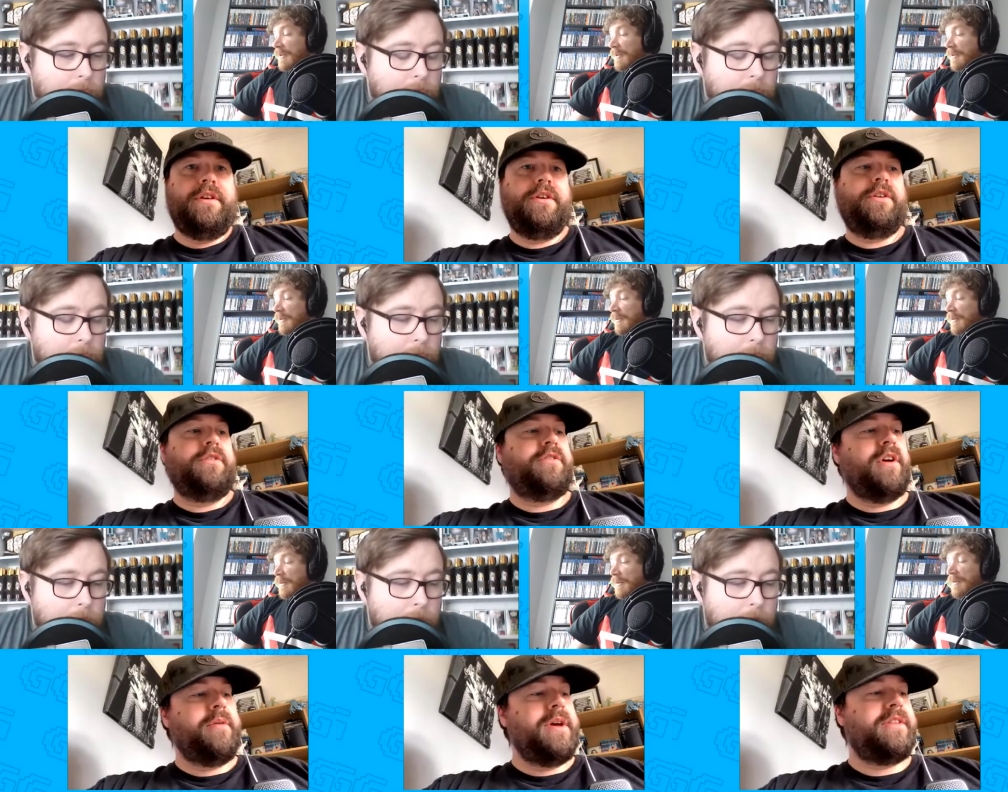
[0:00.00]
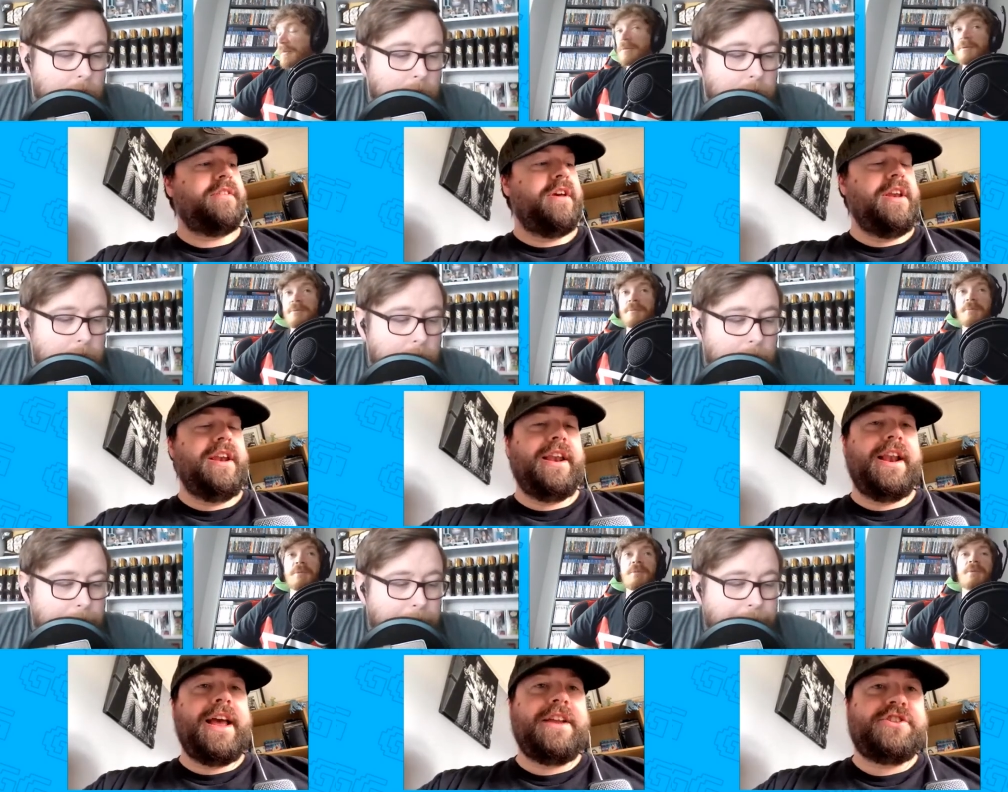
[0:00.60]
Speaker 1: So it's
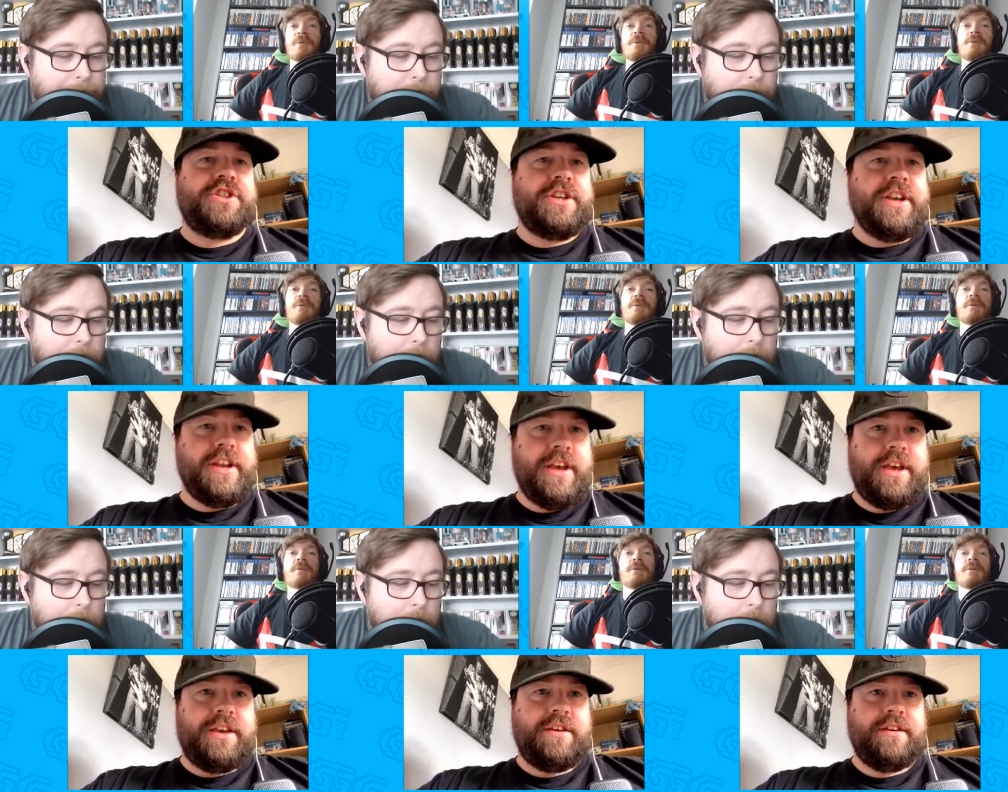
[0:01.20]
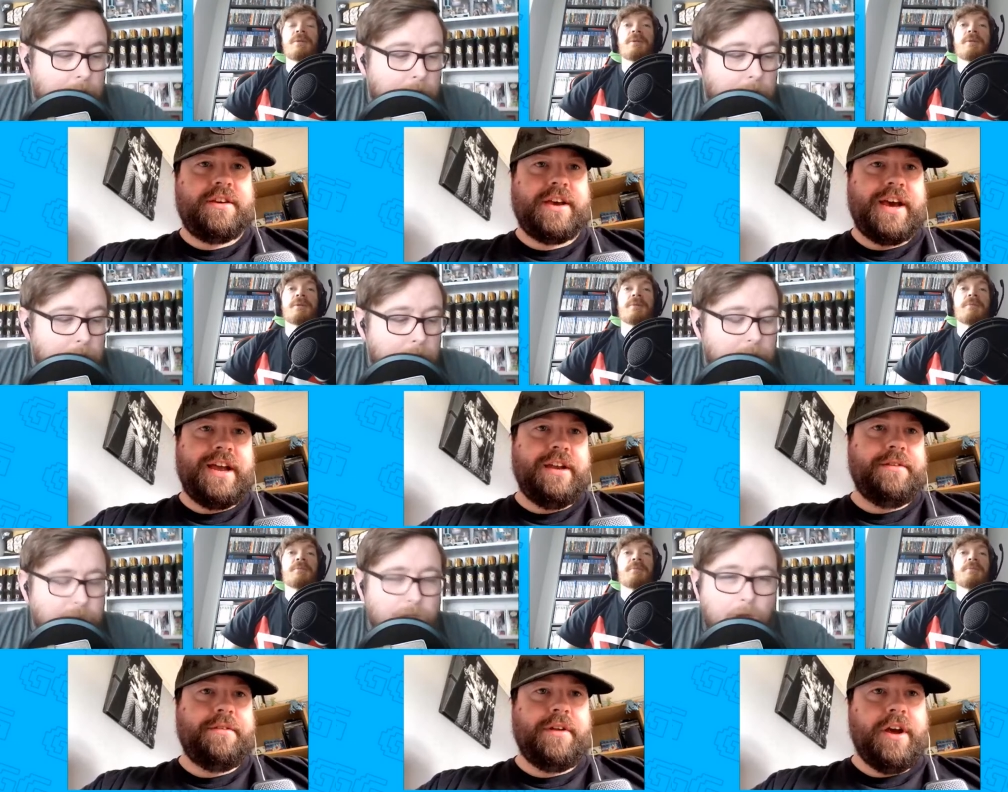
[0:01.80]
allegedly had
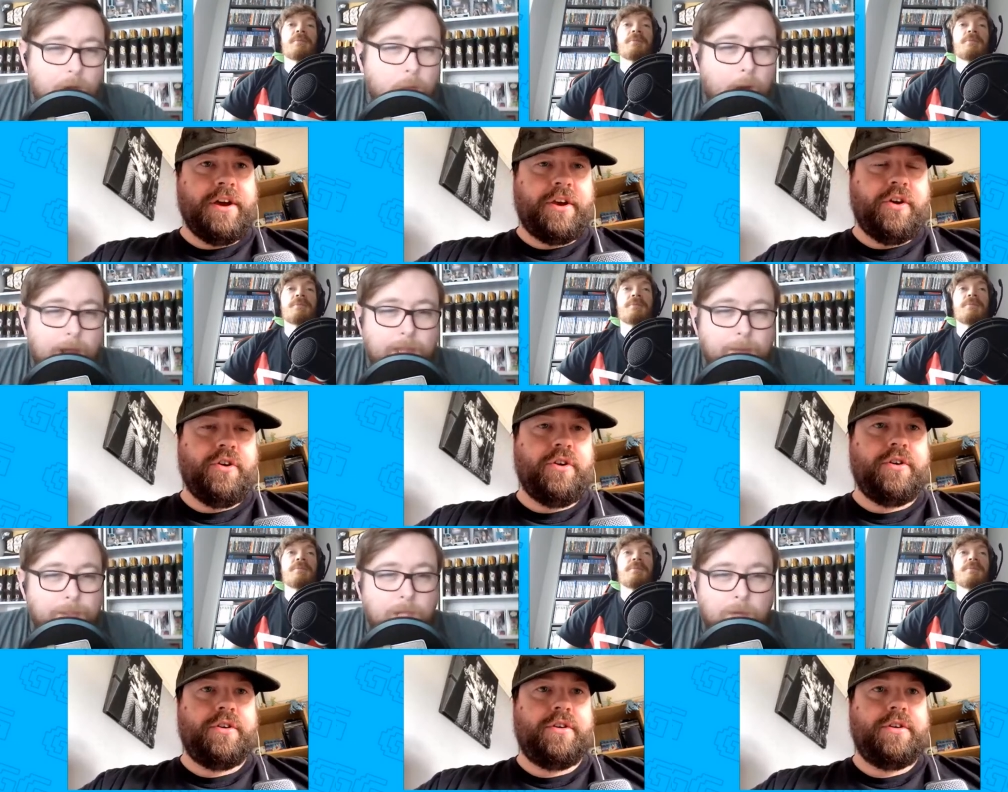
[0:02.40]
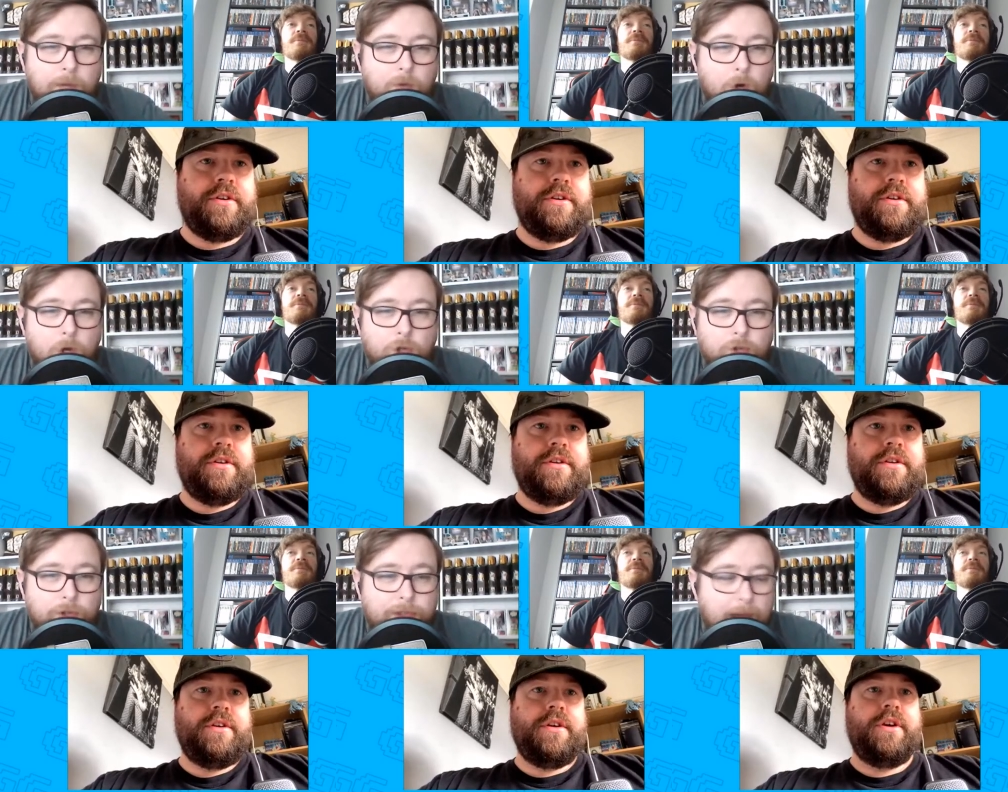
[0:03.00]
There's no like
Speaker 2: way there was over
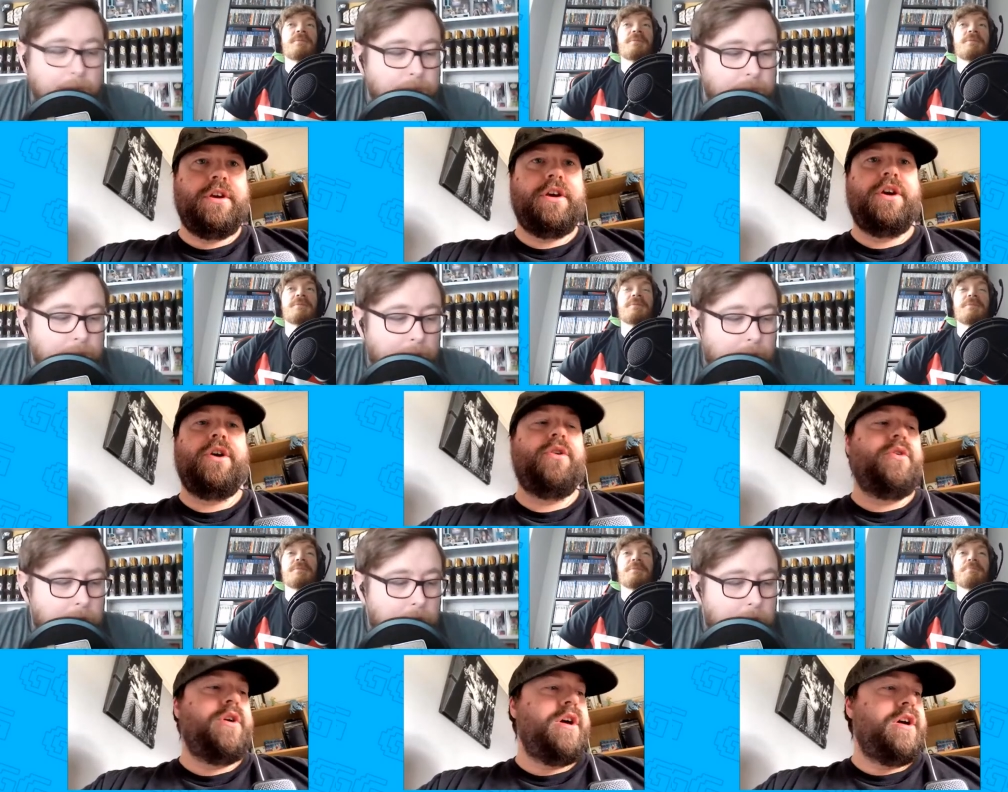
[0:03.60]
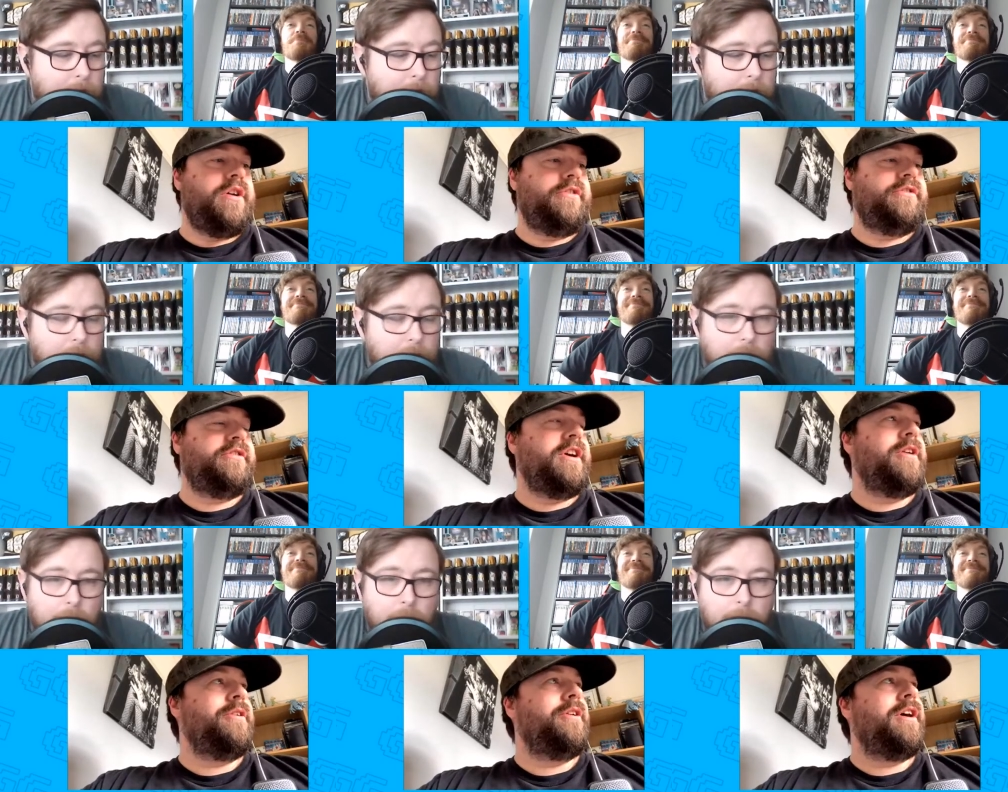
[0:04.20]
hundred thousand there. Hmm.
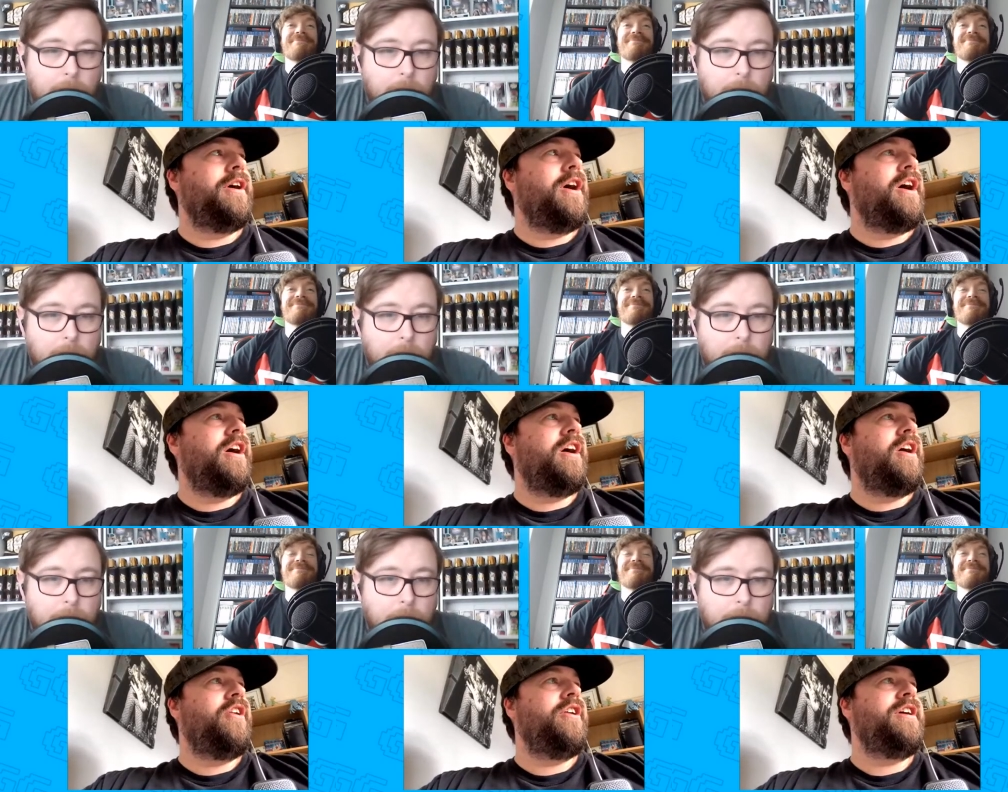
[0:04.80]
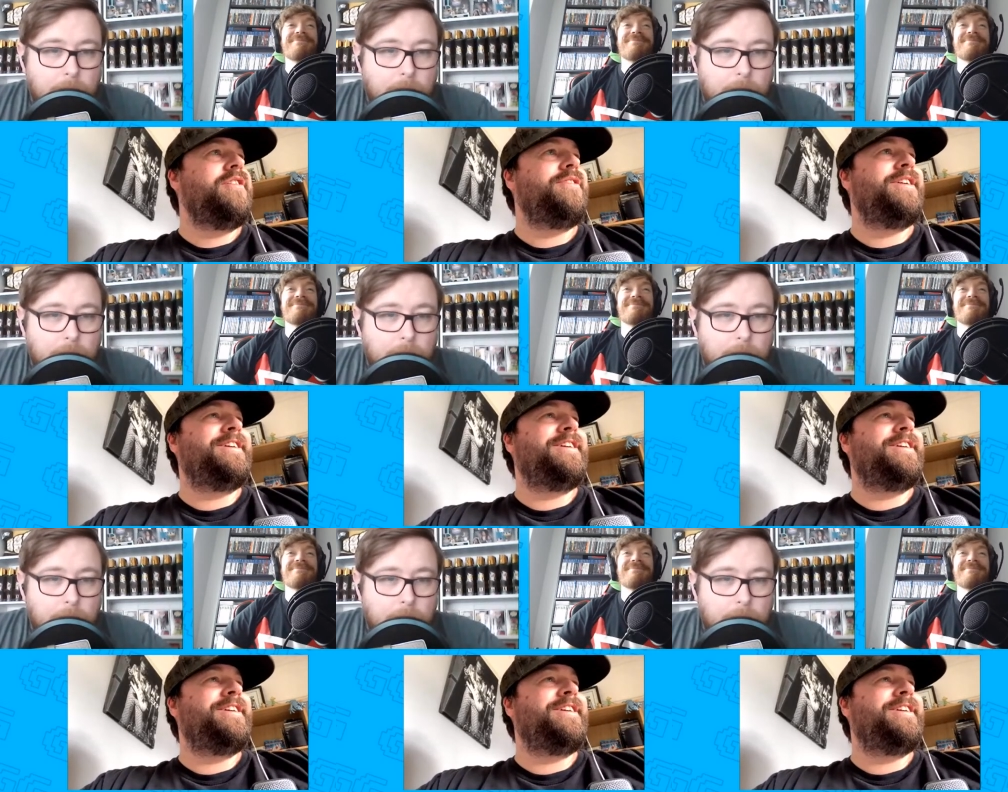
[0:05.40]
Speaker 1: So I